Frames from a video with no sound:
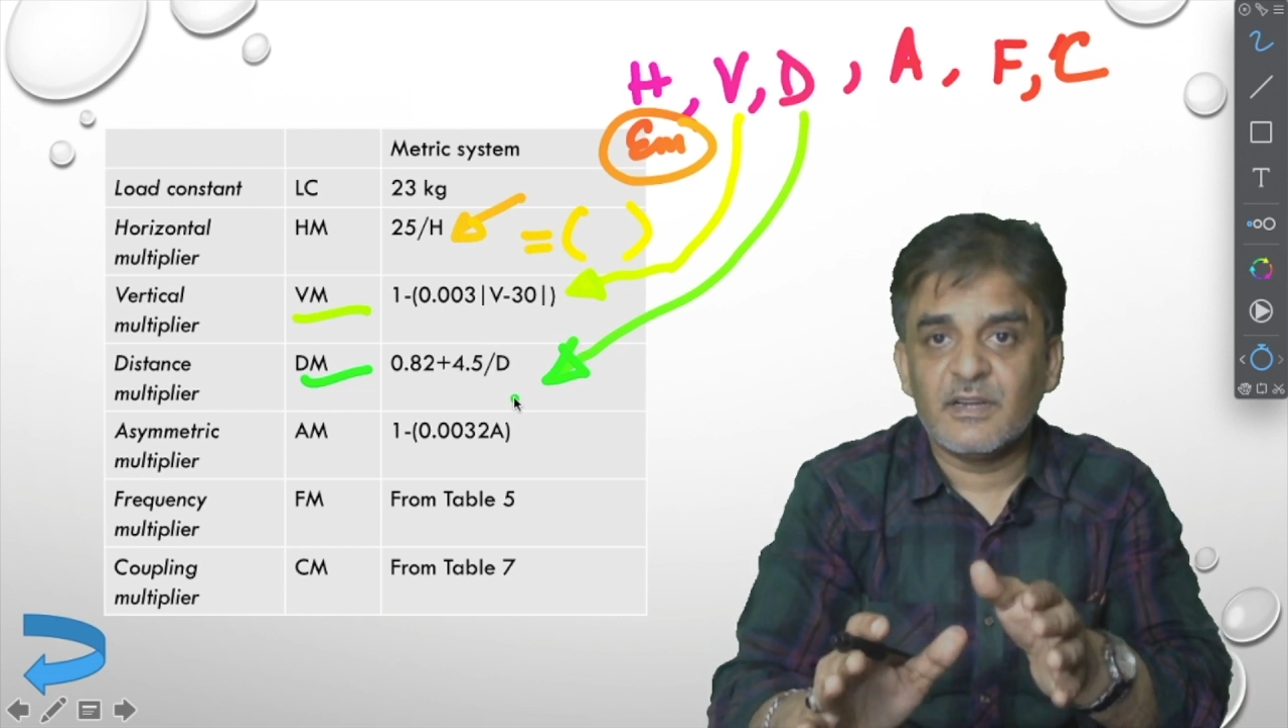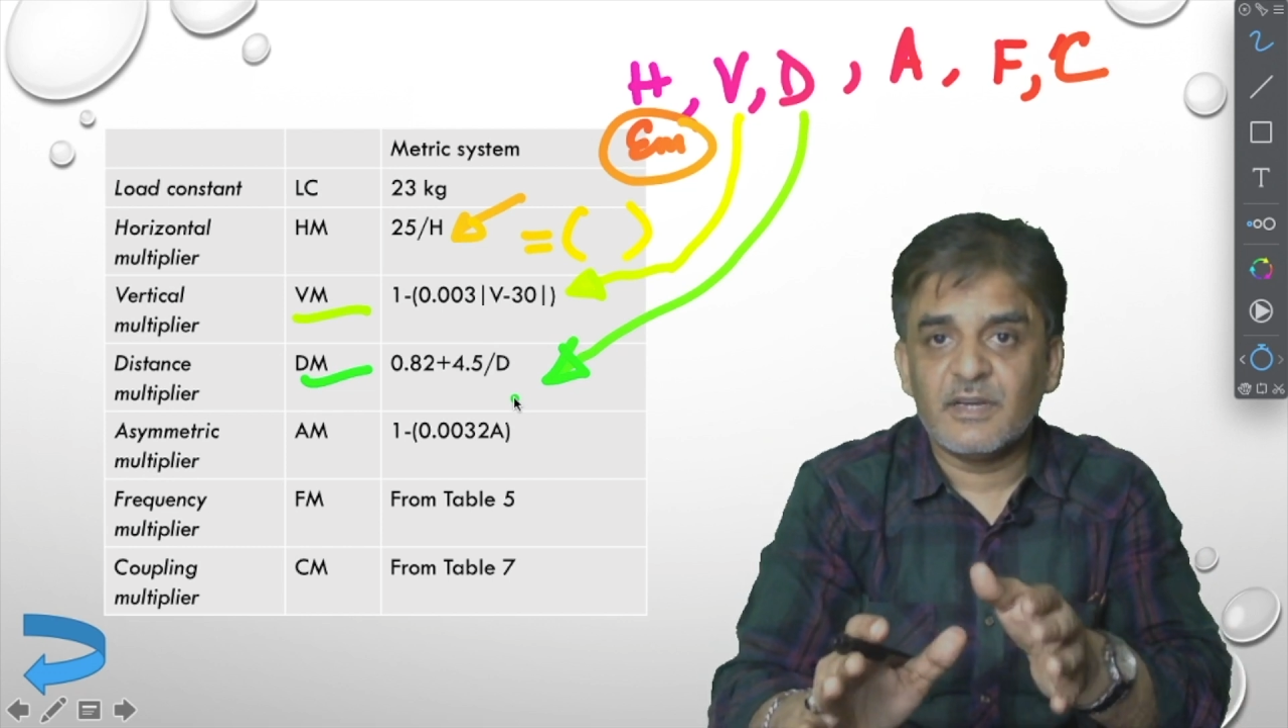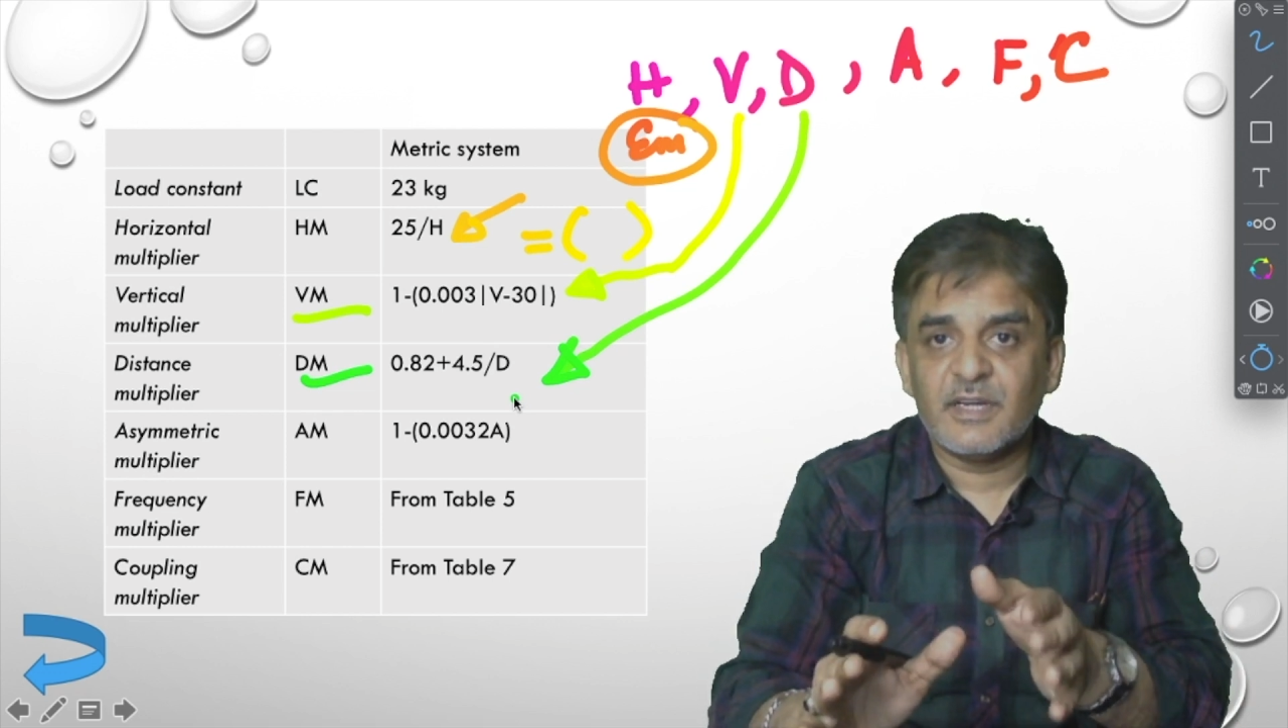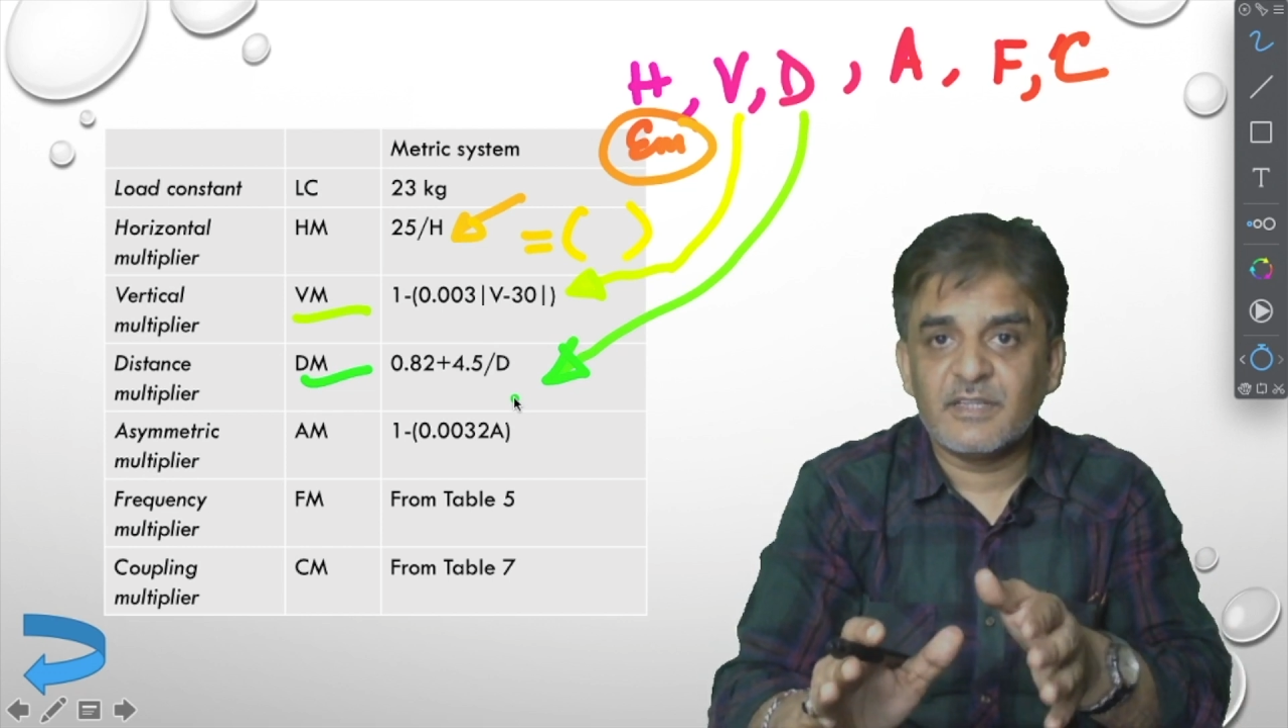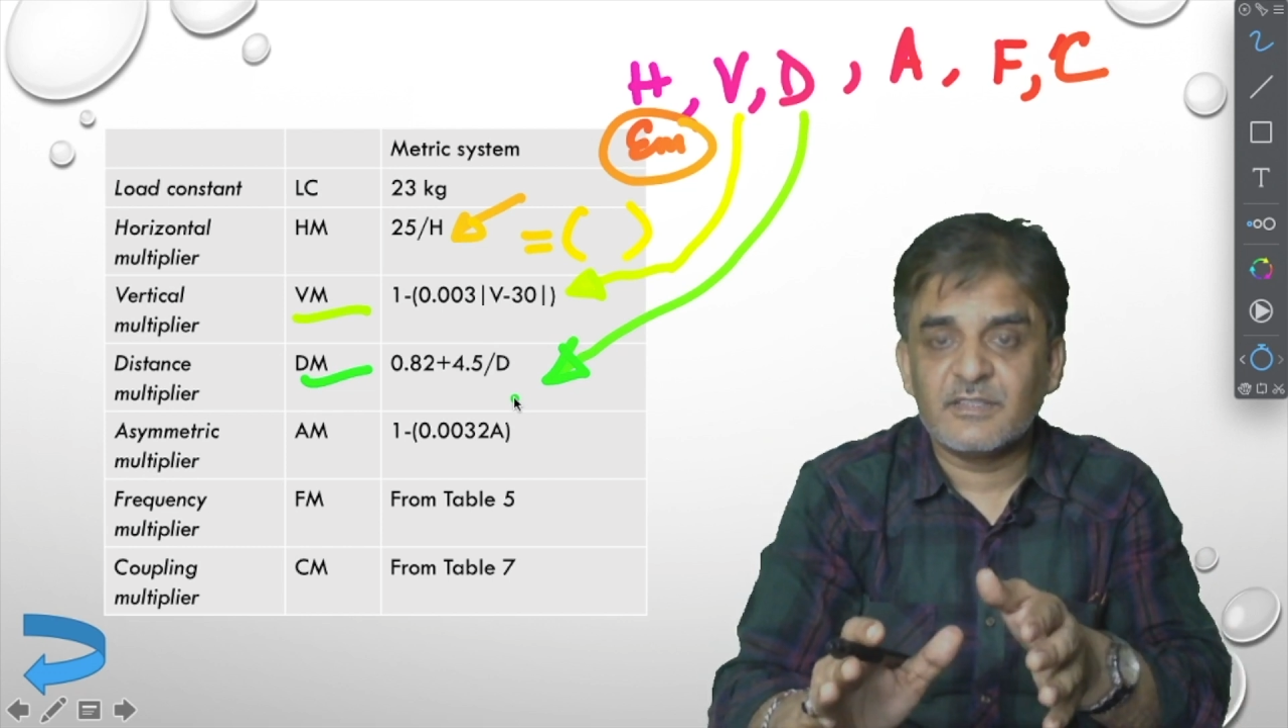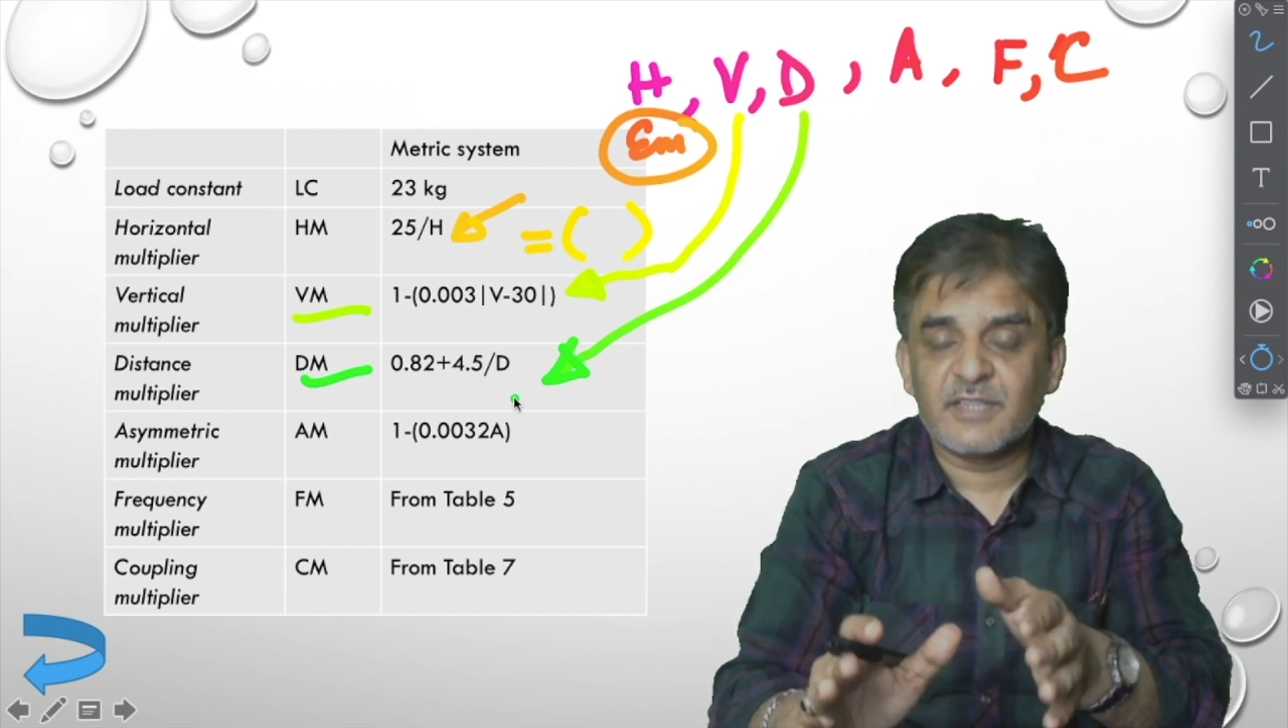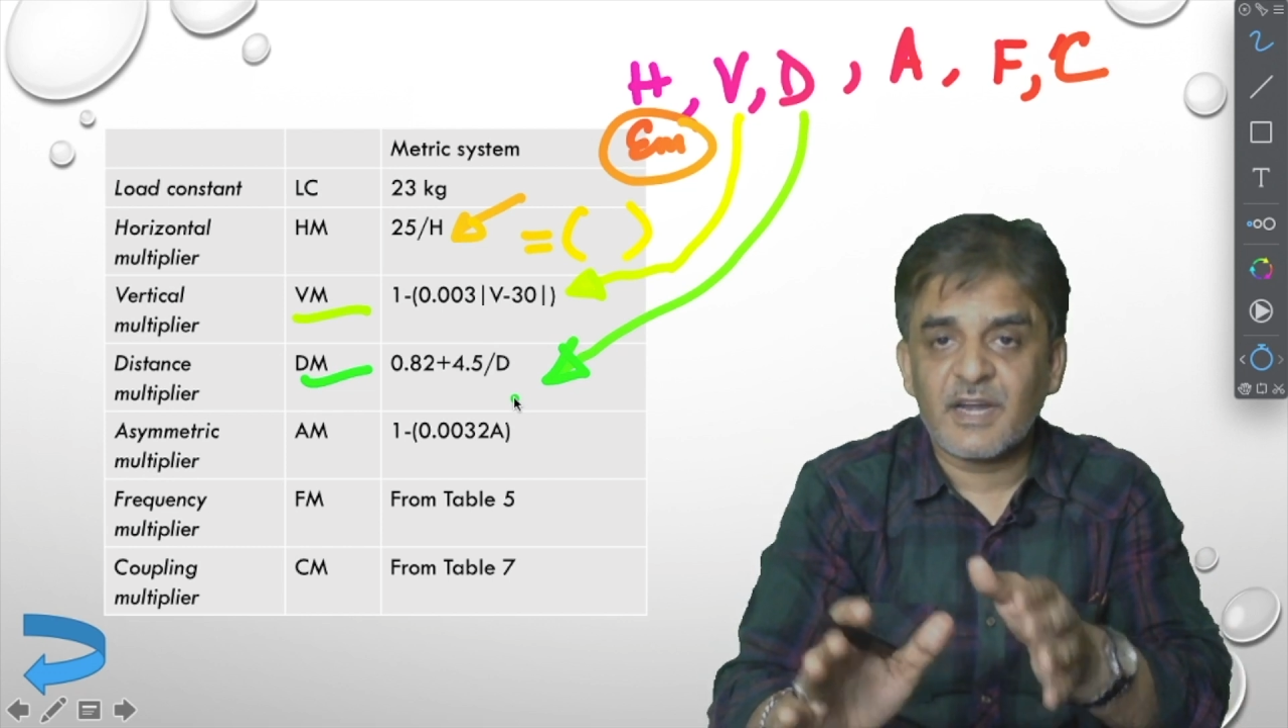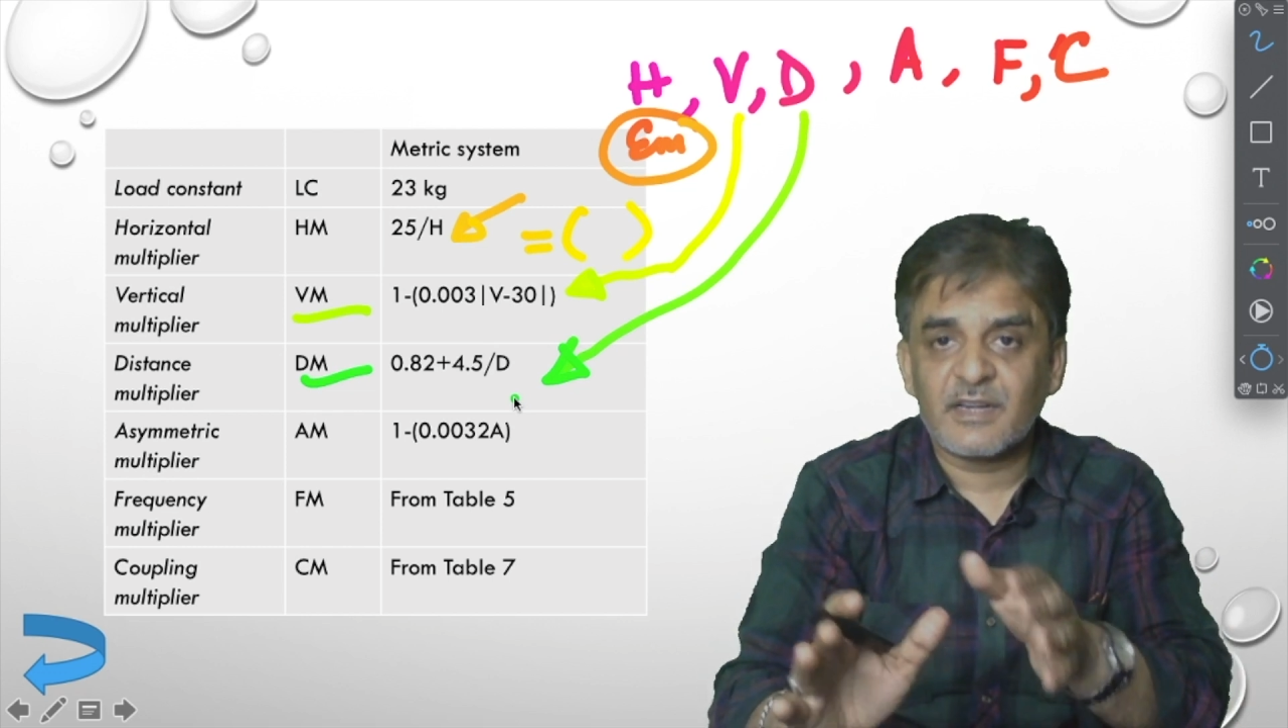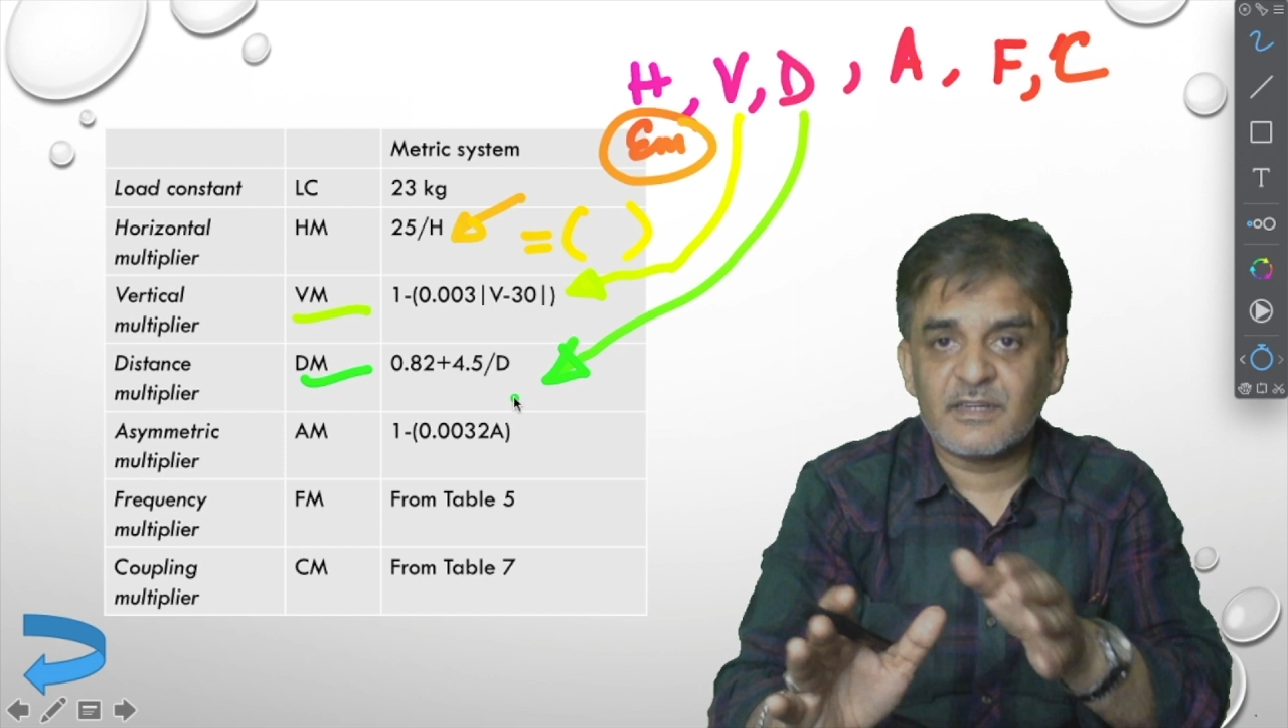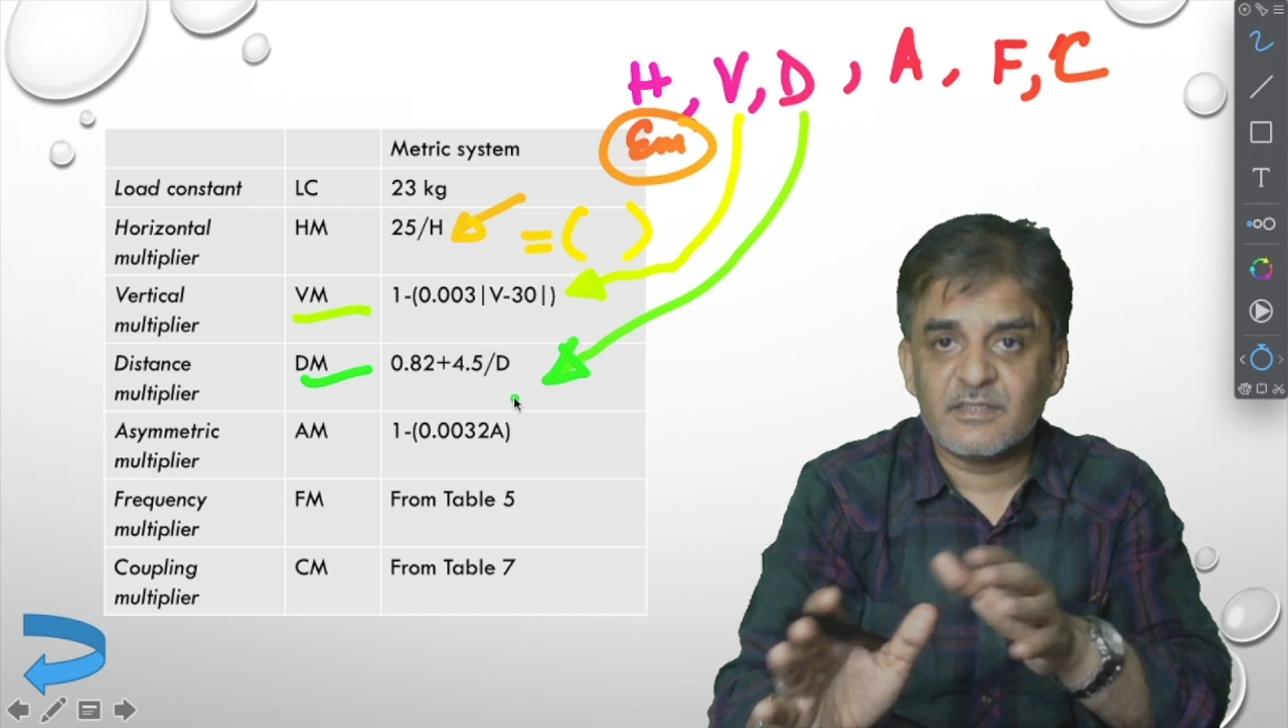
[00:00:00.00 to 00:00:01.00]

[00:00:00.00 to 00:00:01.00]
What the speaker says: is at